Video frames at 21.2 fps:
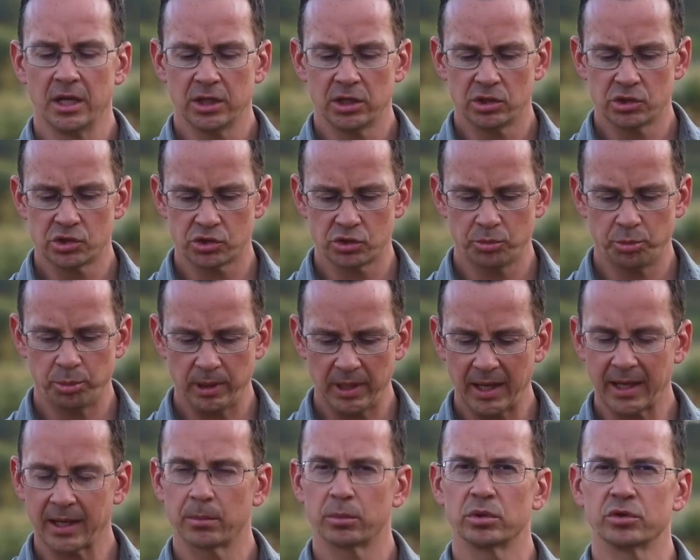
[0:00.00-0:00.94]
you should be
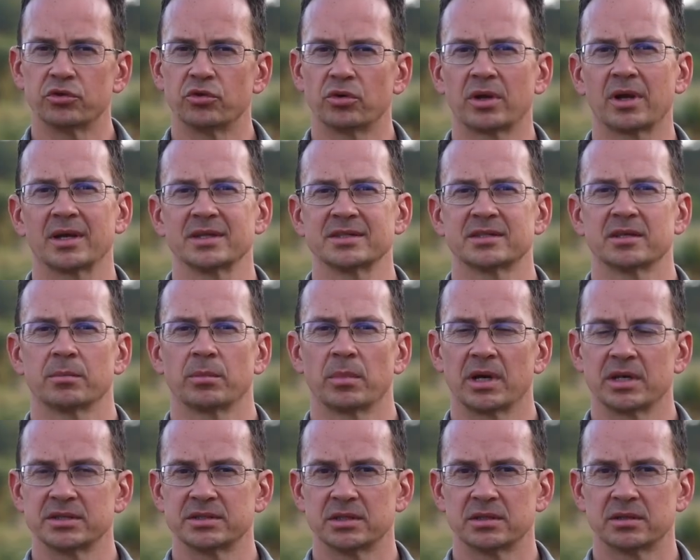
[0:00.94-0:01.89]
able to
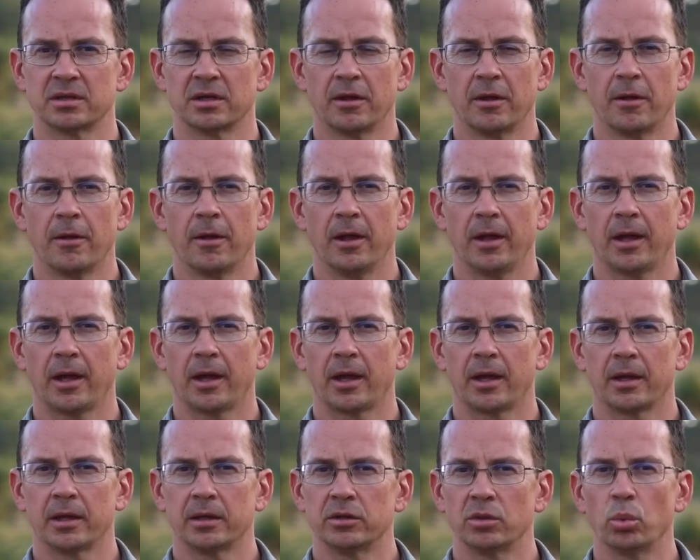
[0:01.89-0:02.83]
customize it
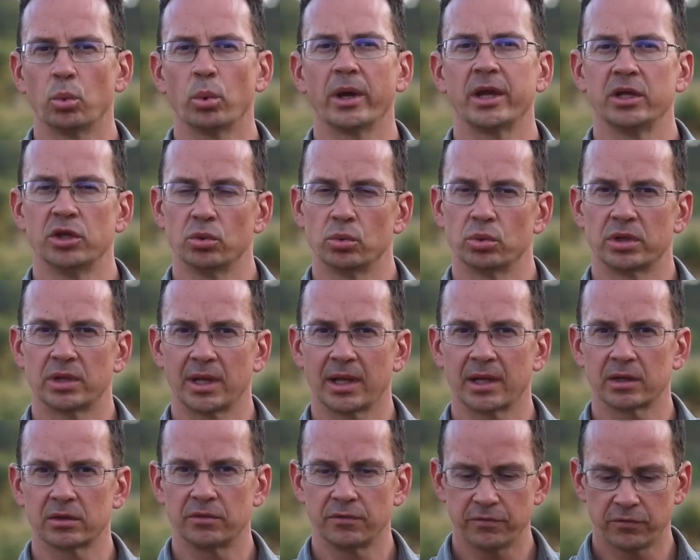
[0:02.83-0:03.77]
the way you would
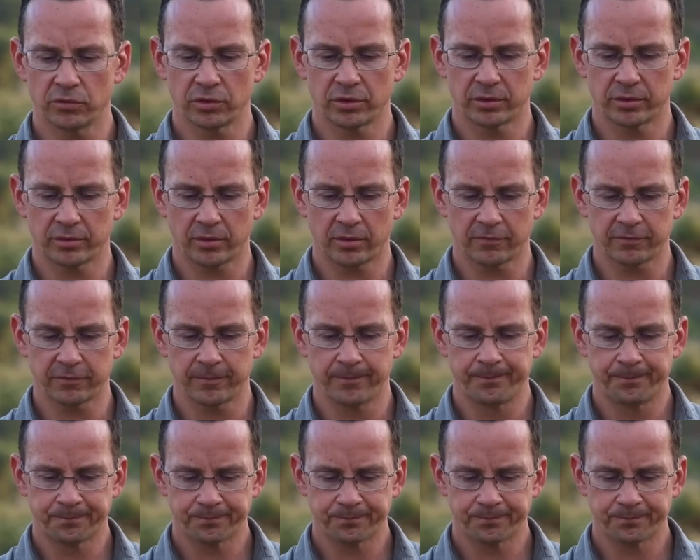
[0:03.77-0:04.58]
like to photograph.